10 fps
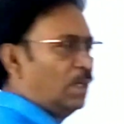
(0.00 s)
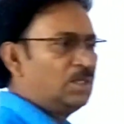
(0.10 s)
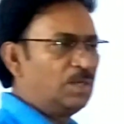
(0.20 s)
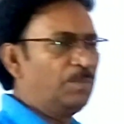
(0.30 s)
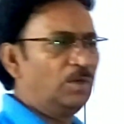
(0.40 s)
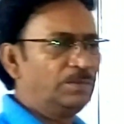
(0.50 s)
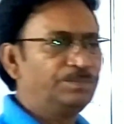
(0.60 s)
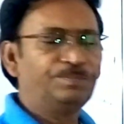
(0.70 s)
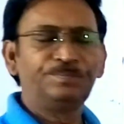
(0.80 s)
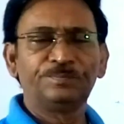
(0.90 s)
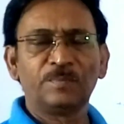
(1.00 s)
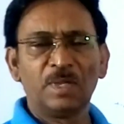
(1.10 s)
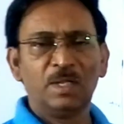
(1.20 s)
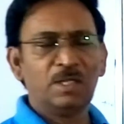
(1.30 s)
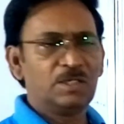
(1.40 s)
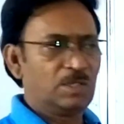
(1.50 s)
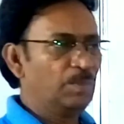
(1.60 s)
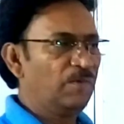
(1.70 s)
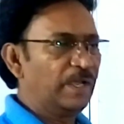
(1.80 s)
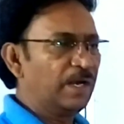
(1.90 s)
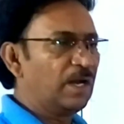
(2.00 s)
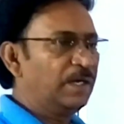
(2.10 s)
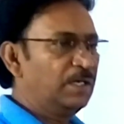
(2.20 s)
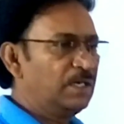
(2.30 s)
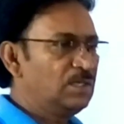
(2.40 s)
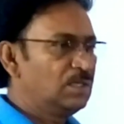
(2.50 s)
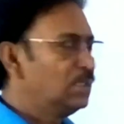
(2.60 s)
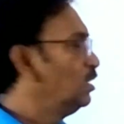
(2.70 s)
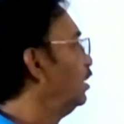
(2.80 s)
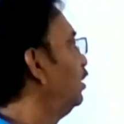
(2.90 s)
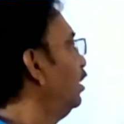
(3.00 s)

It's simple. Simply we can write it as